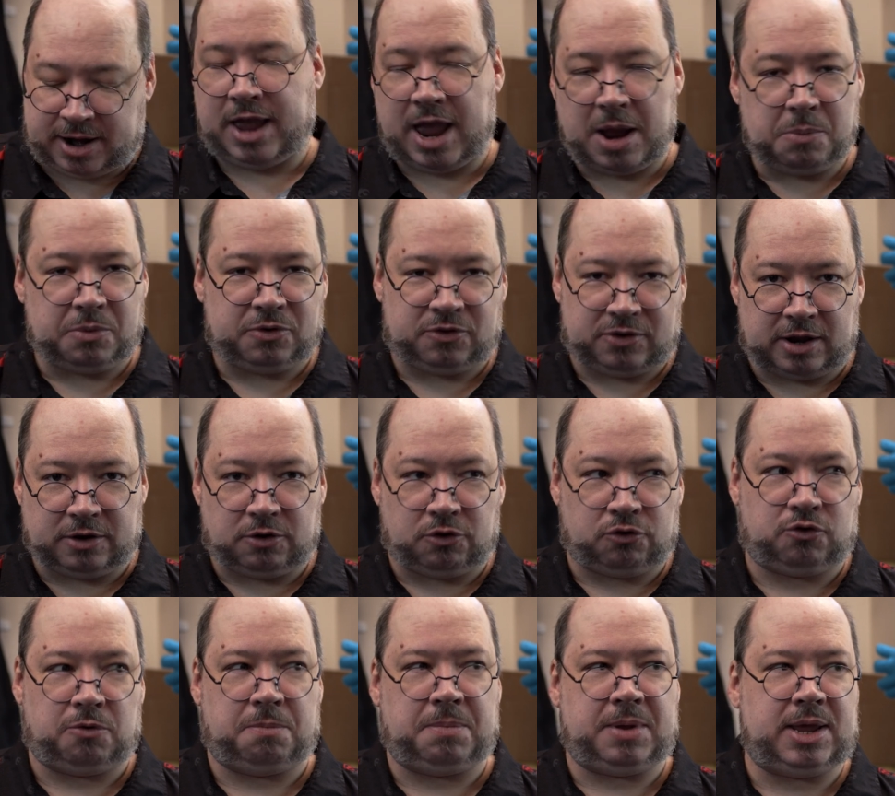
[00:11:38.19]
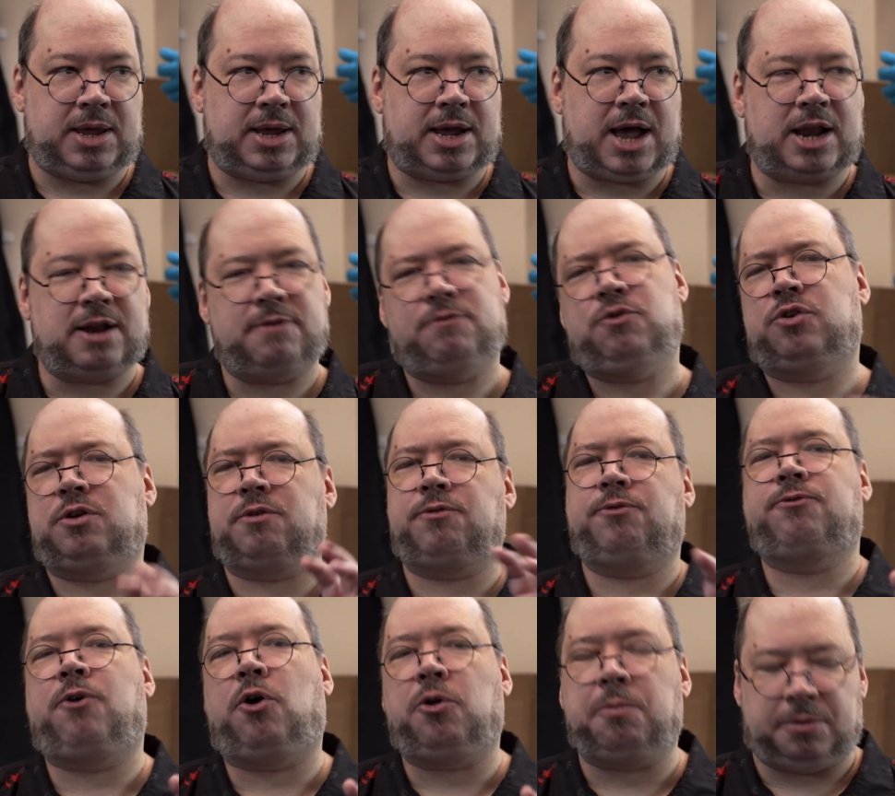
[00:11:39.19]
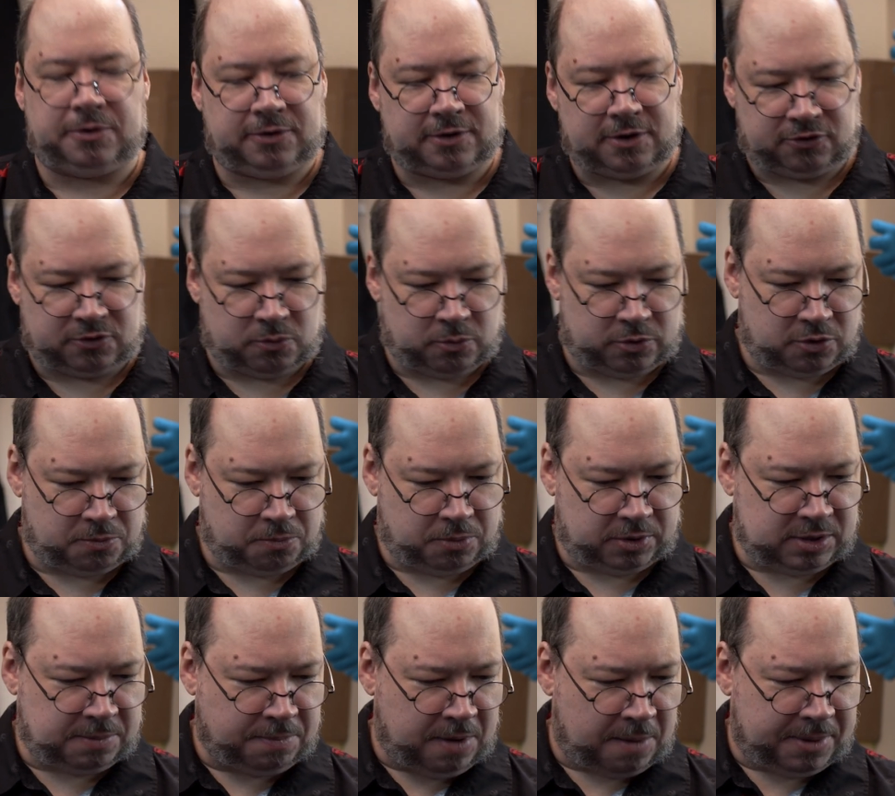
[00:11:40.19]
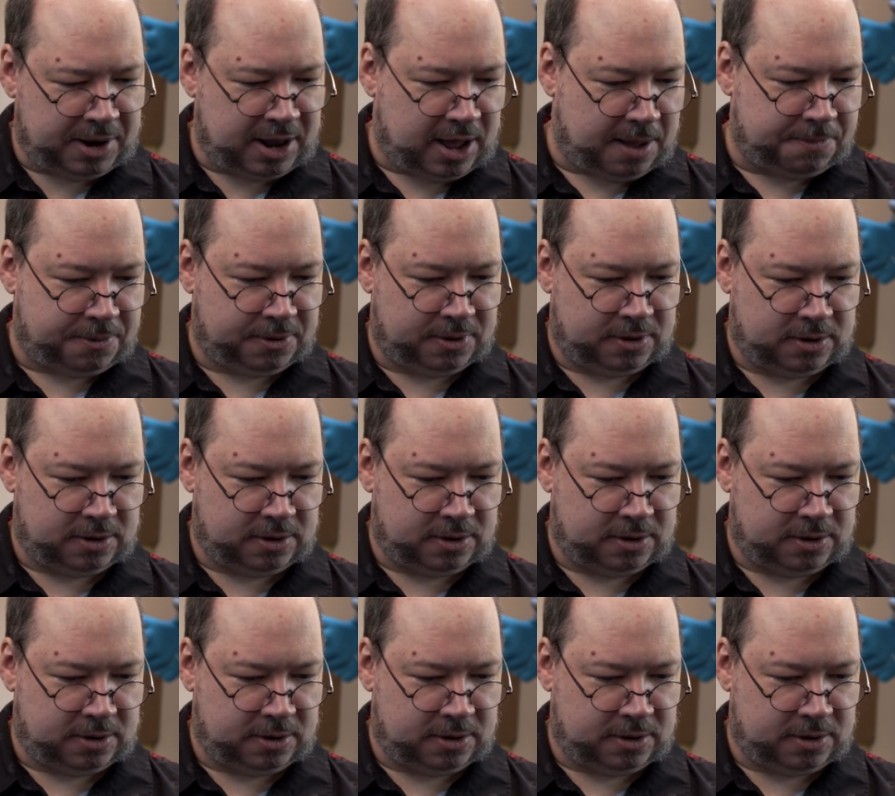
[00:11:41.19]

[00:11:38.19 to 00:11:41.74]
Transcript: Camera center should be kind of your default position. When you bring the puppet up,